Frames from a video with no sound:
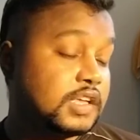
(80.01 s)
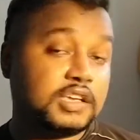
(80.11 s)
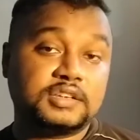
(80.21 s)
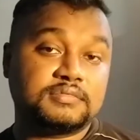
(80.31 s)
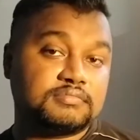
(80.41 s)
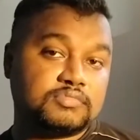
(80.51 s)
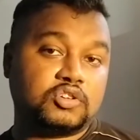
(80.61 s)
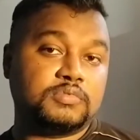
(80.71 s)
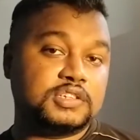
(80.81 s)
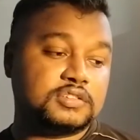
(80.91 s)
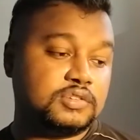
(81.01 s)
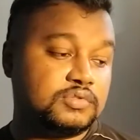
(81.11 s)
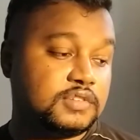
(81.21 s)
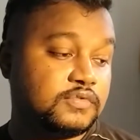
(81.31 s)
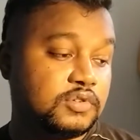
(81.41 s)
I can probably just
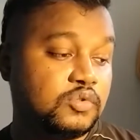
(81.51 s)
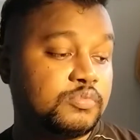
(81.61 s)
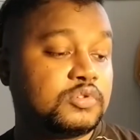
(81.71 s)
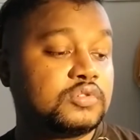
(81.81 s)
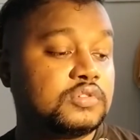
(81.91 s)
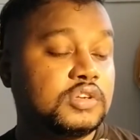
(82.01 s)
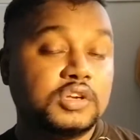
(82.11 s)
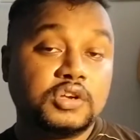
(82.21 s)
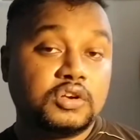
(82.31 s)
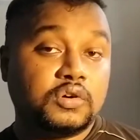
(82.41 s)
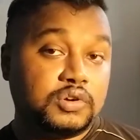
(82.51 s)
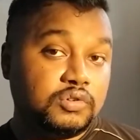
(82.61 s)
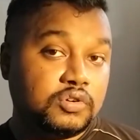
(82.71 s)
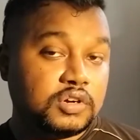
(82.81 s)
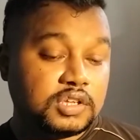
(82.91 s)
use it for GoPro audio
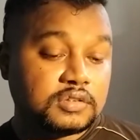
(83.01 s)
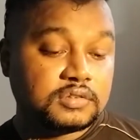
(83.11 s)
recording.